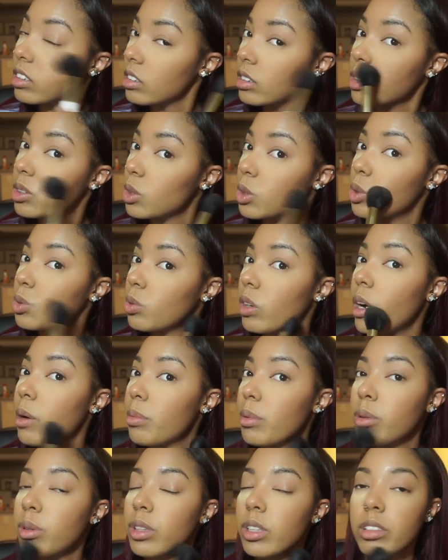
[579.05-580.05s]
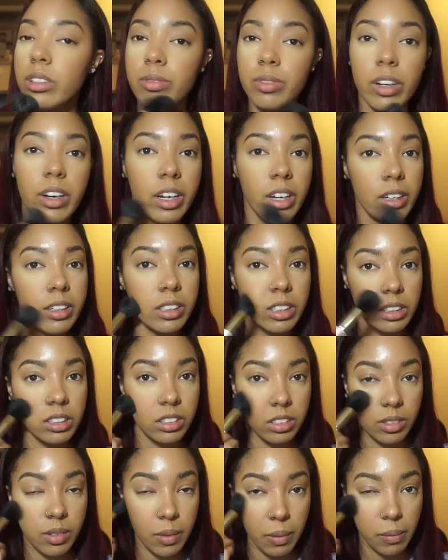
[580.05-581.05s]
Just swipe it real fast.
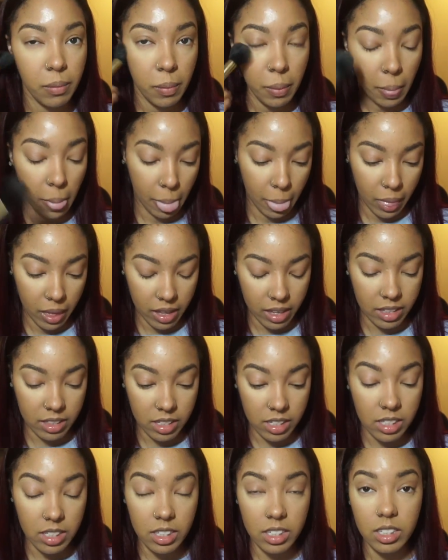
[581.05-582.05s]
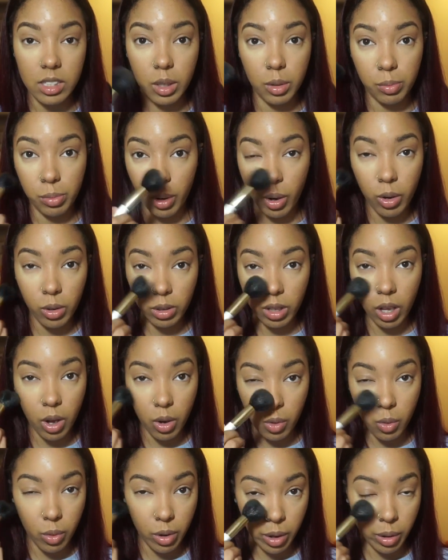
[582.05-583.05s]
And this is the Pro
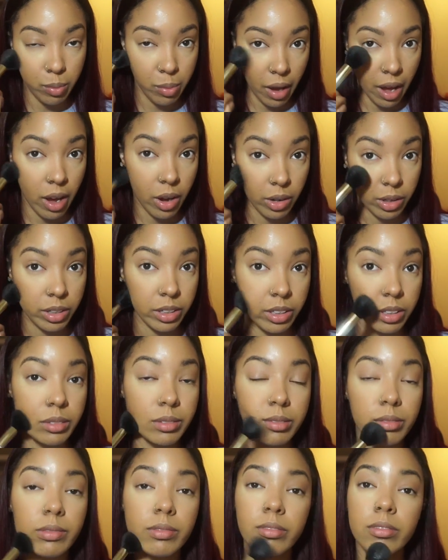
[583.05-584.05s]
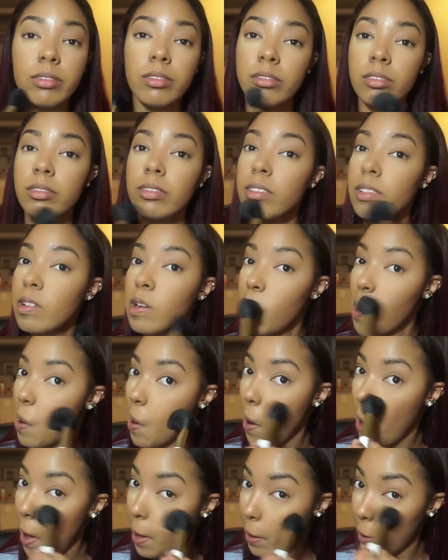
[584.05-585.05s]
Long Wear powder.
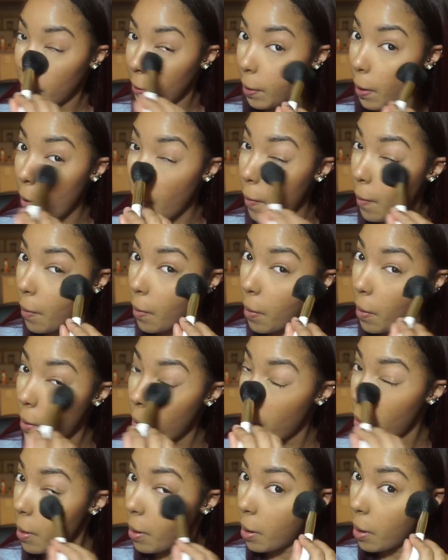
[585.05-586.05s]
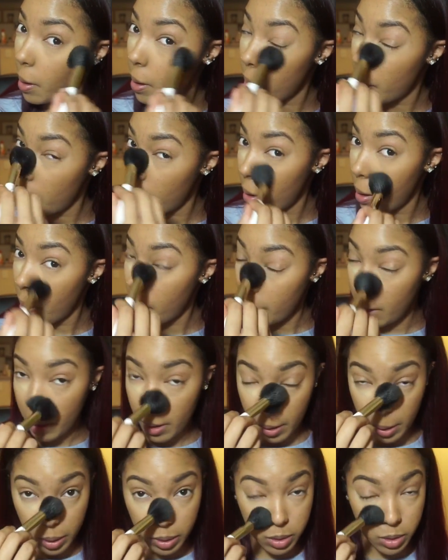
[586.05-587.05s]
So
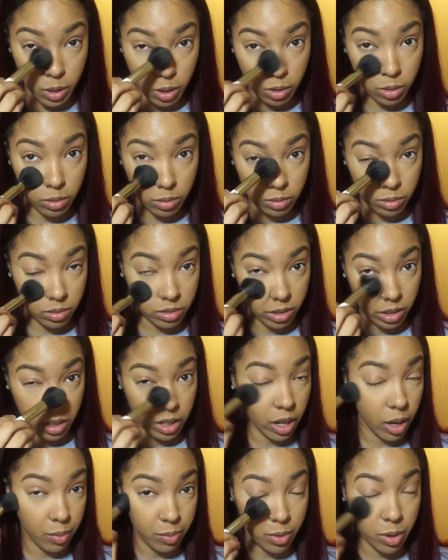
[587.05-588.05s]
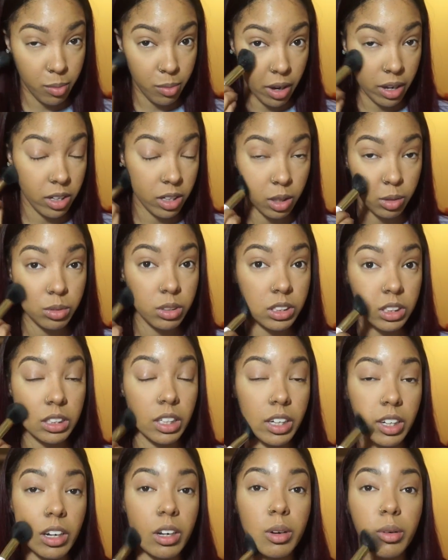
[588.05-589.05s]
it's gonna help your makeup to
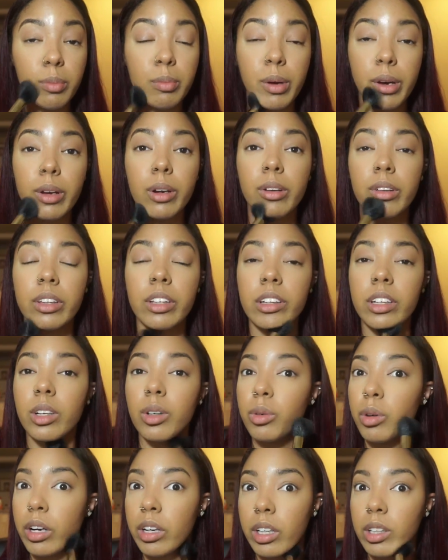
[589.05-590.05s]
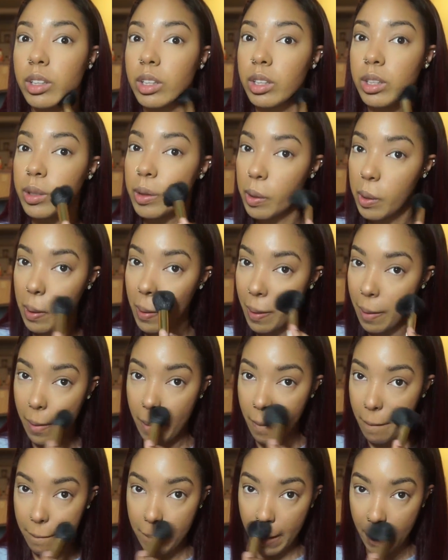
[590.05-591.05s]
stay on better than a regular
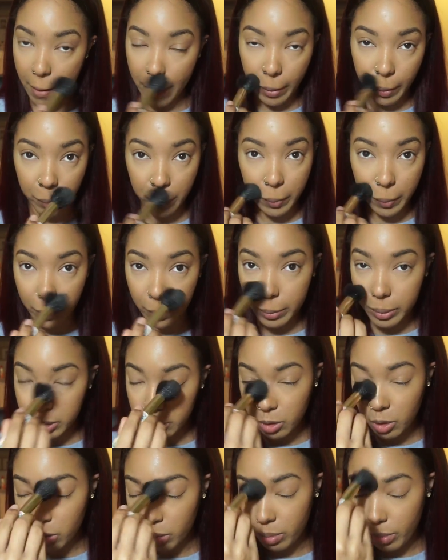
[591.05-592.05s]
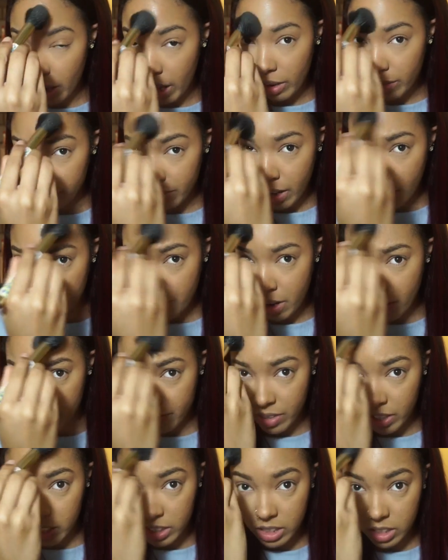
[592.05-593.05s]
powder would. It's gonna mattify my
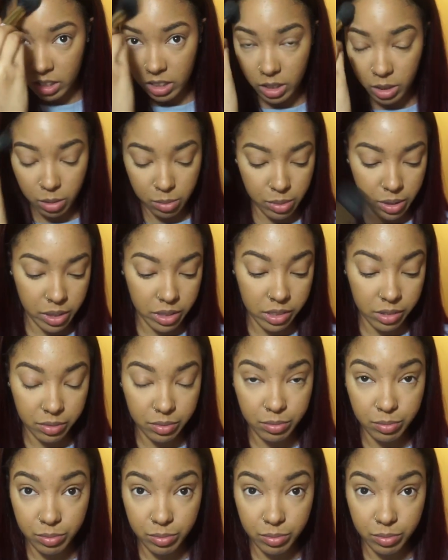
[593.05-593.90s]
face a little bit.